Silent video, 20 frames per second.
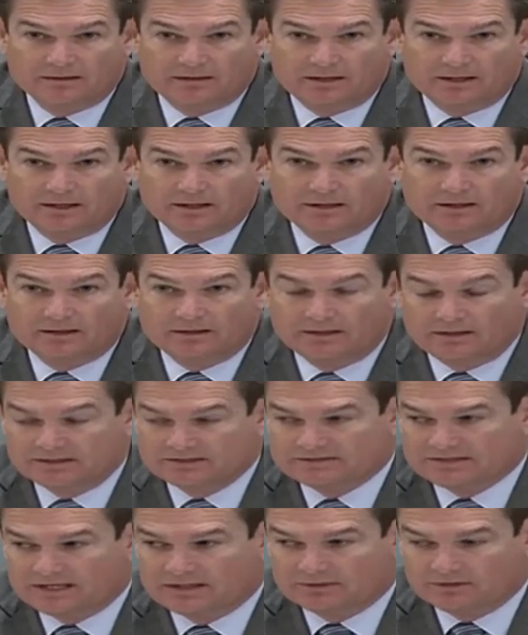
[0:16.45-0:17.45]
And
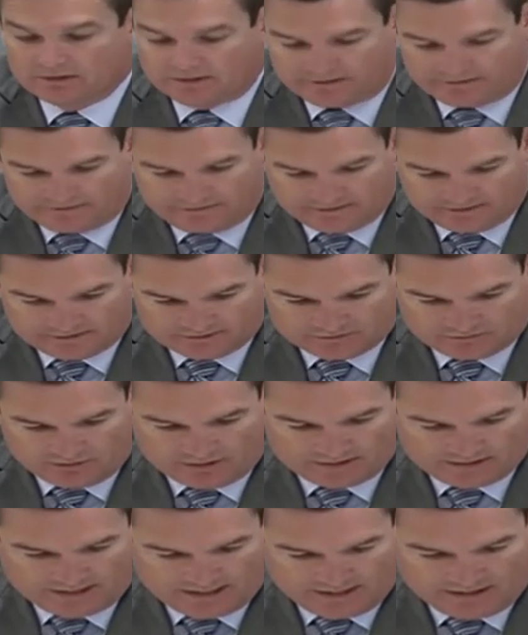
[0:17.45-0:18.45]
as I look at things
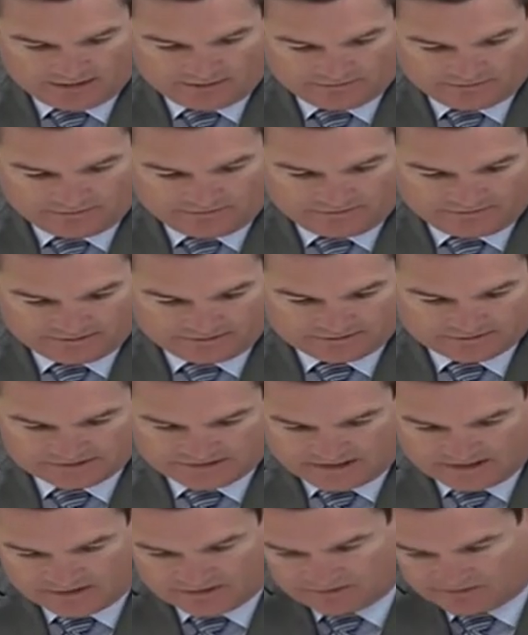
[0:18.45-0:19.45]
right now, the thing that
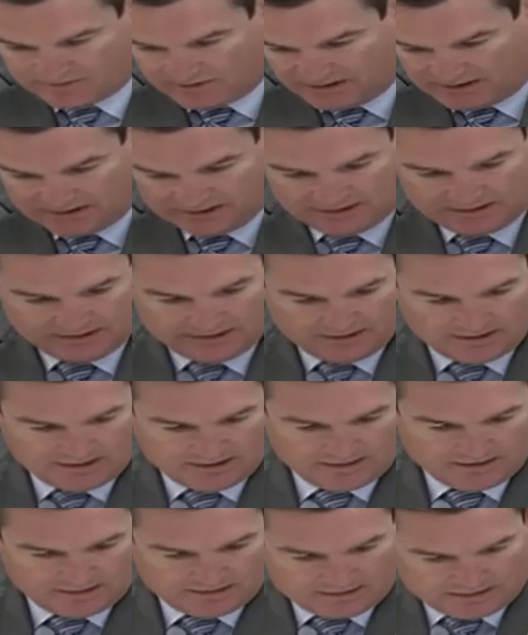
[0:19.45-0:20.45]
scares me,
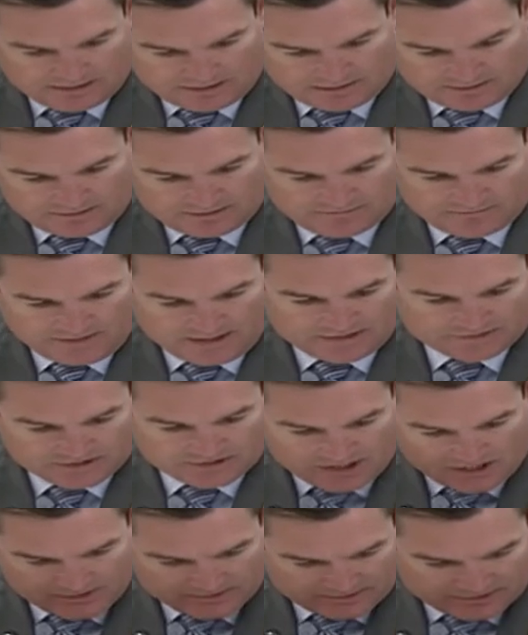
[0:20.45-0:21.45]
you've got
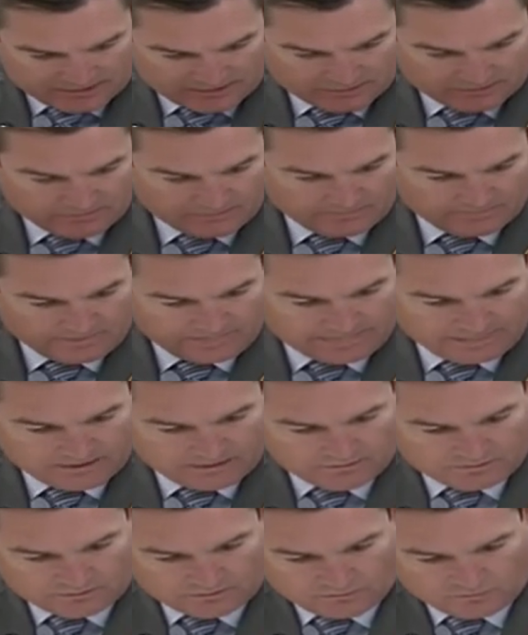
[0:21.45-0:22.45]
John Deere,
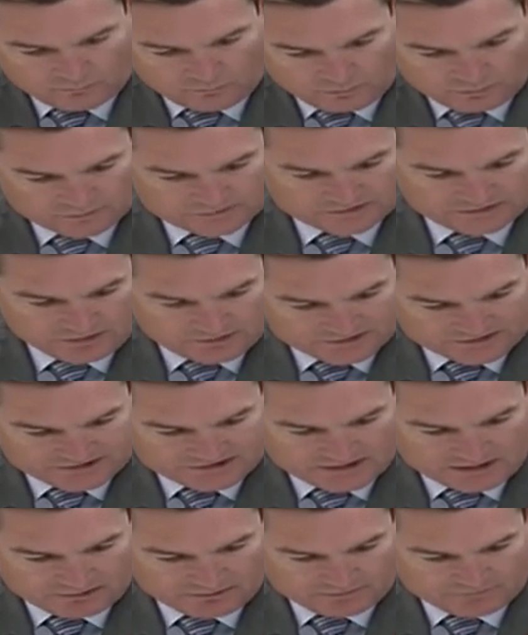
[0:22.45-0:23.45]
the world's
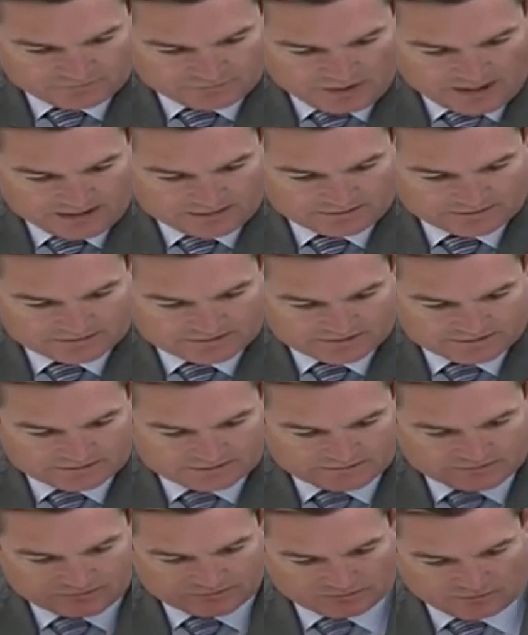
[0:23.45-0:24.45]
largest seller of tractors
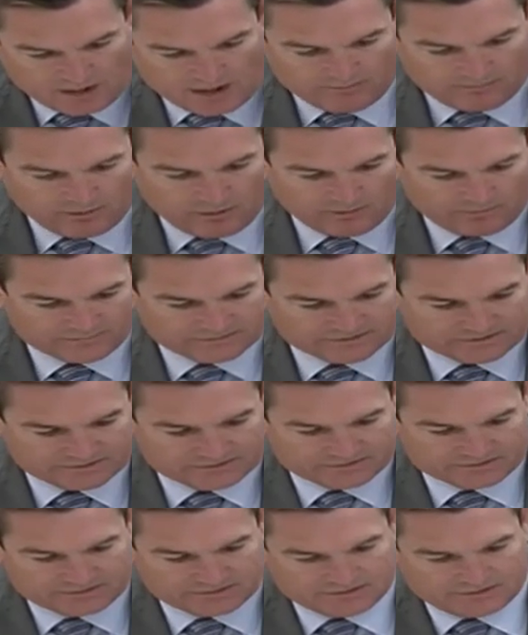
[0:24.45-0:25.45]
and crop
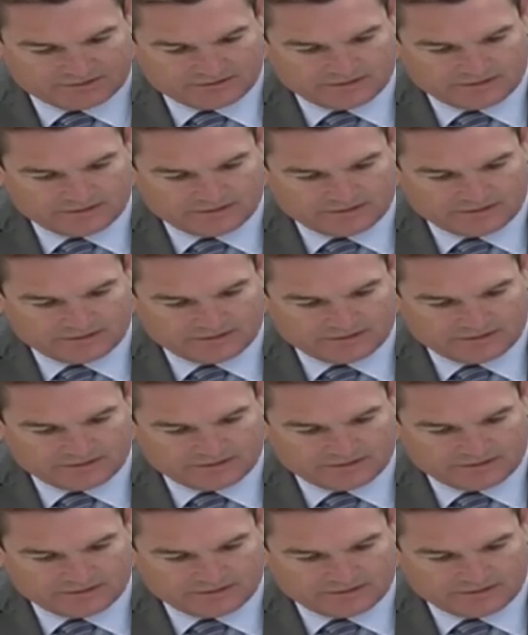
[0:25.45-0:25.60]
harvesters,